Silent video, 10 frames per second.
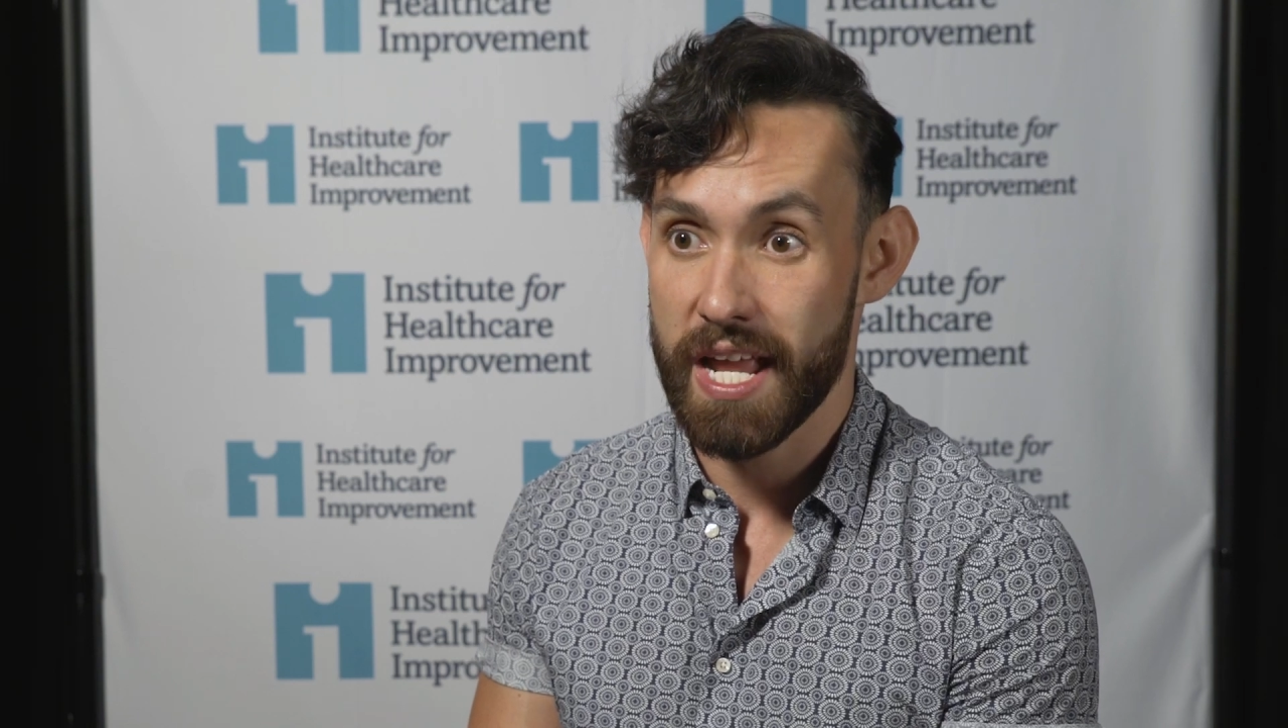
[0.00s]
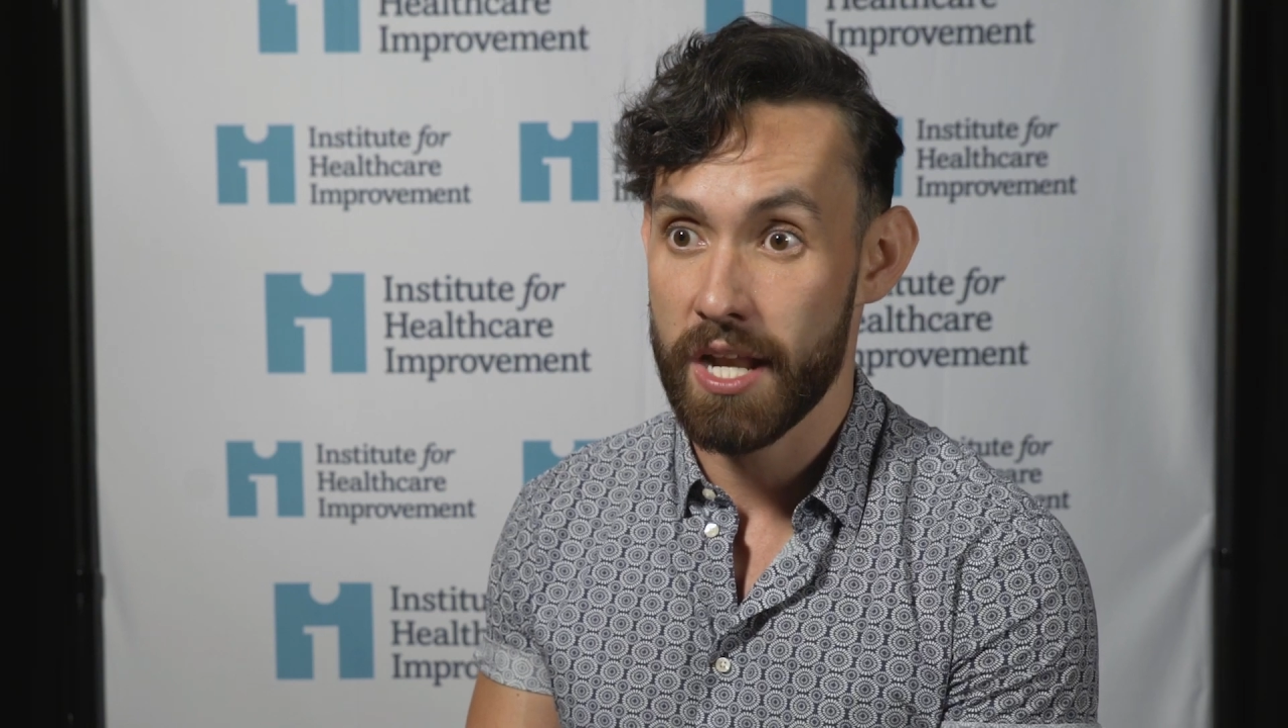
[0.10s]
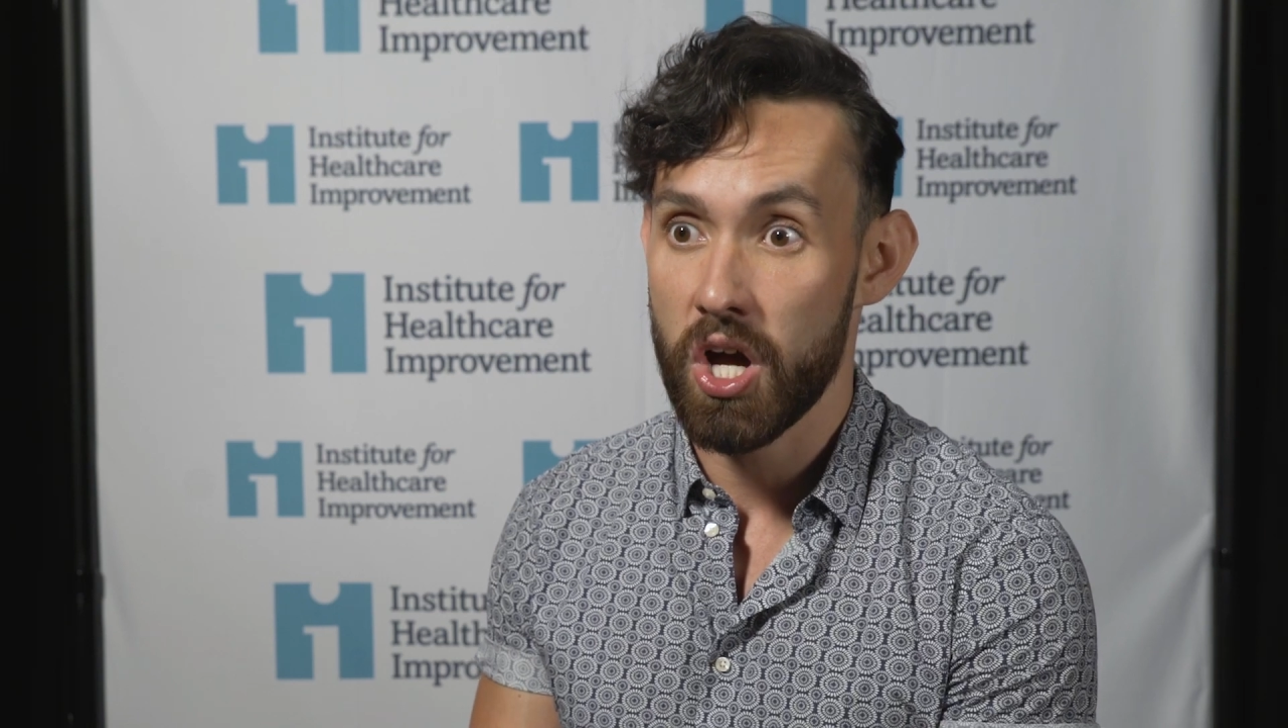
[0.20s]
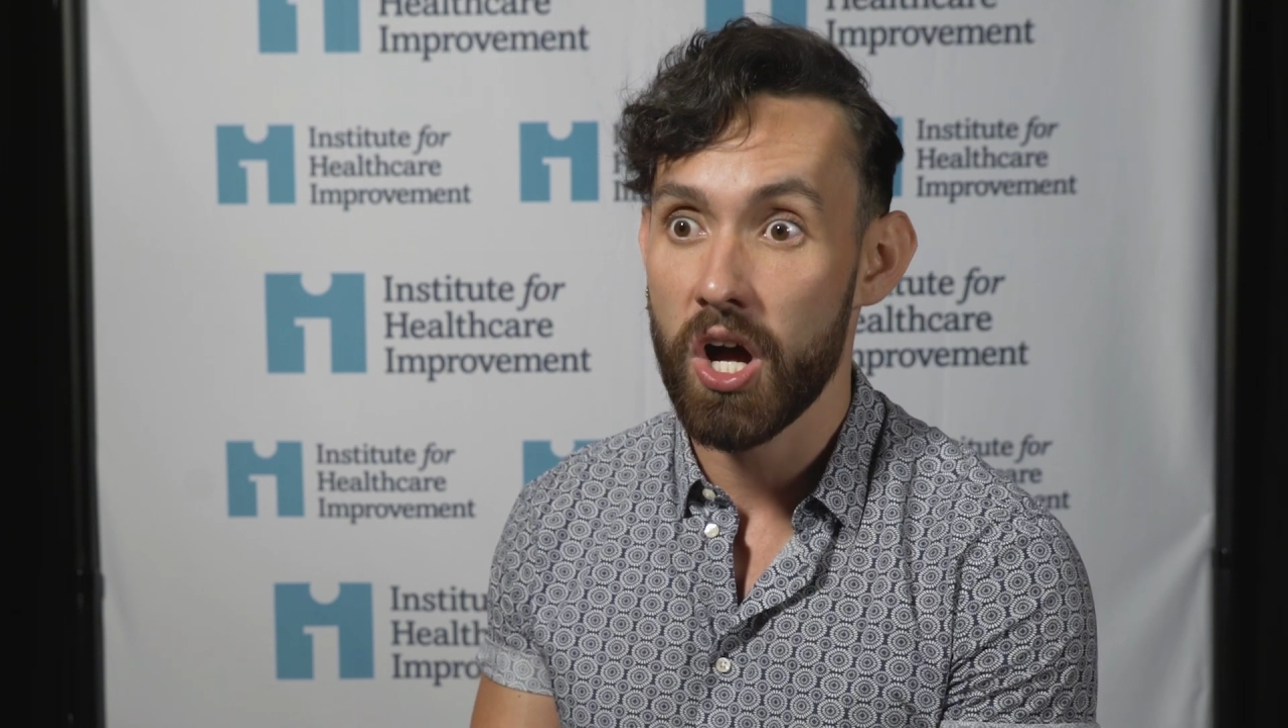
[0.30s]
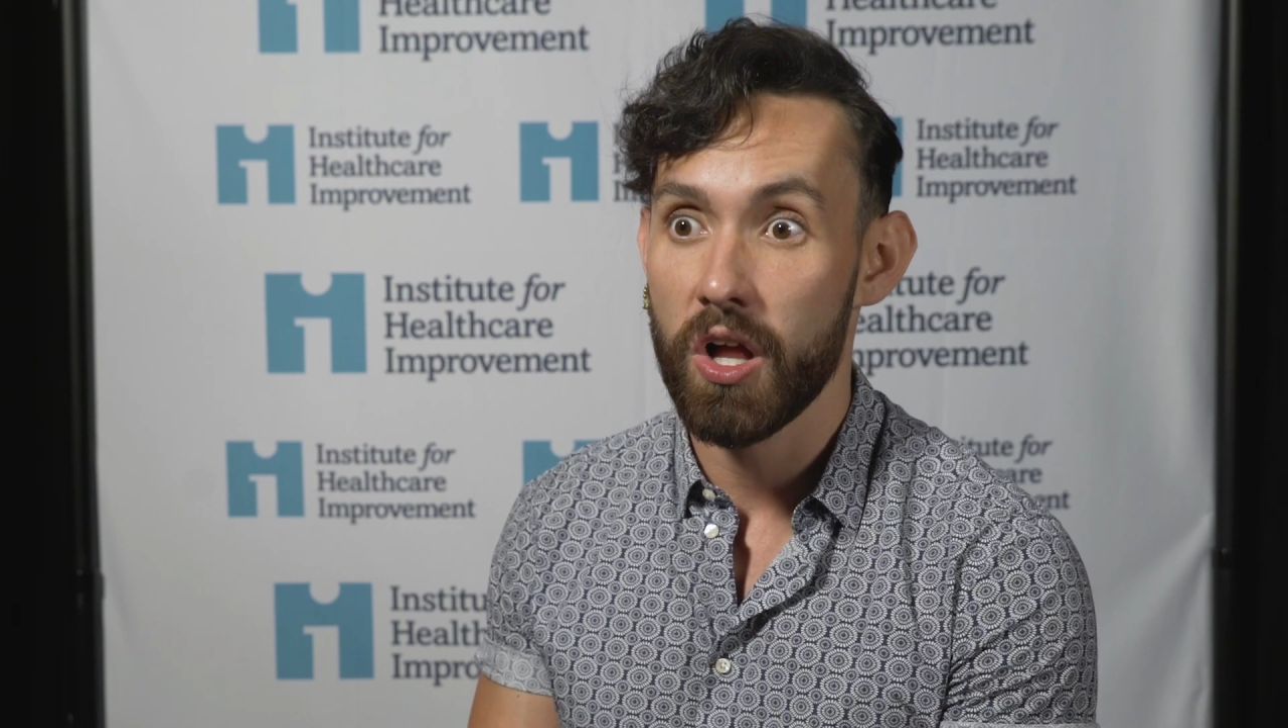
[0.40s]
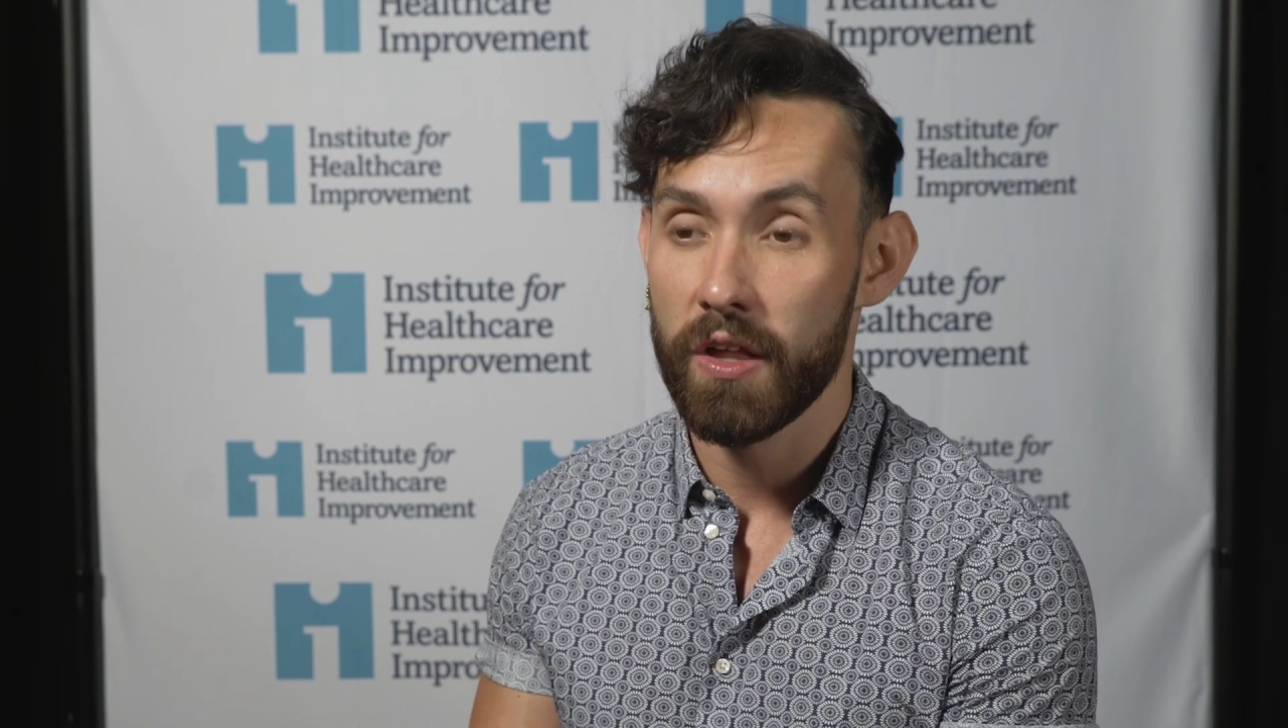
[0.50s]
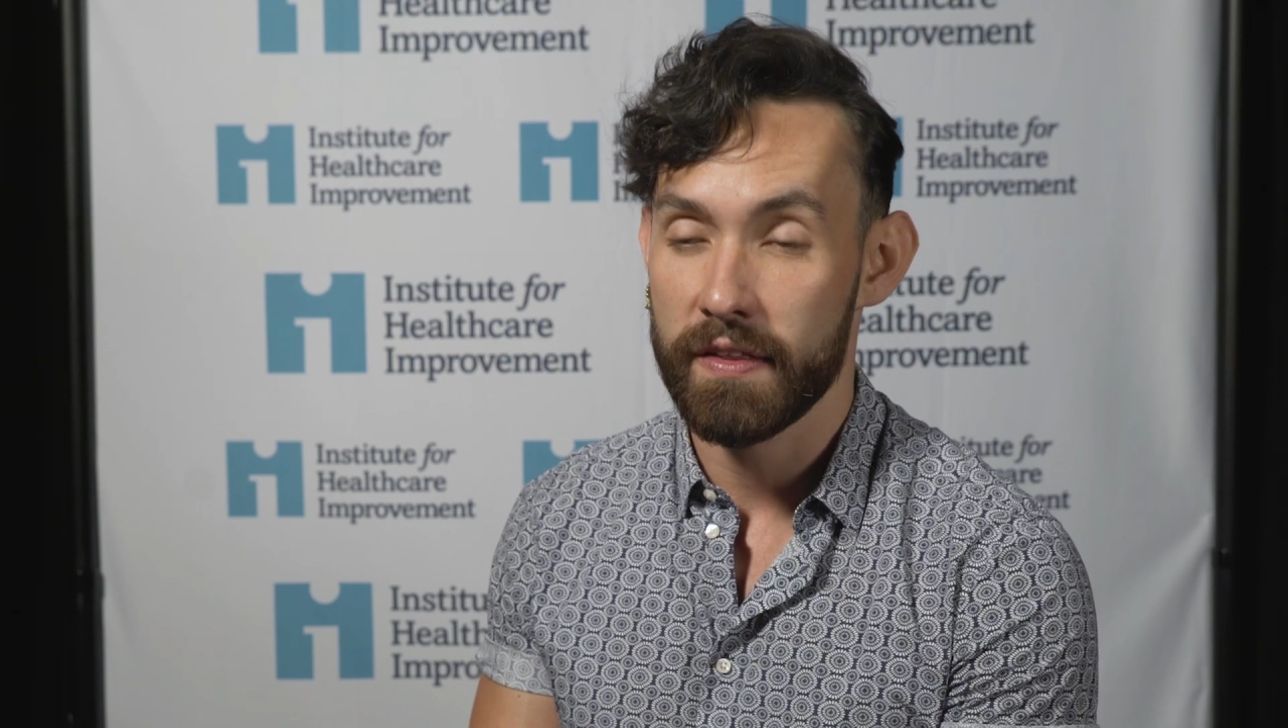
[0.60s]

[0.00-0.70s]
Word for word: at all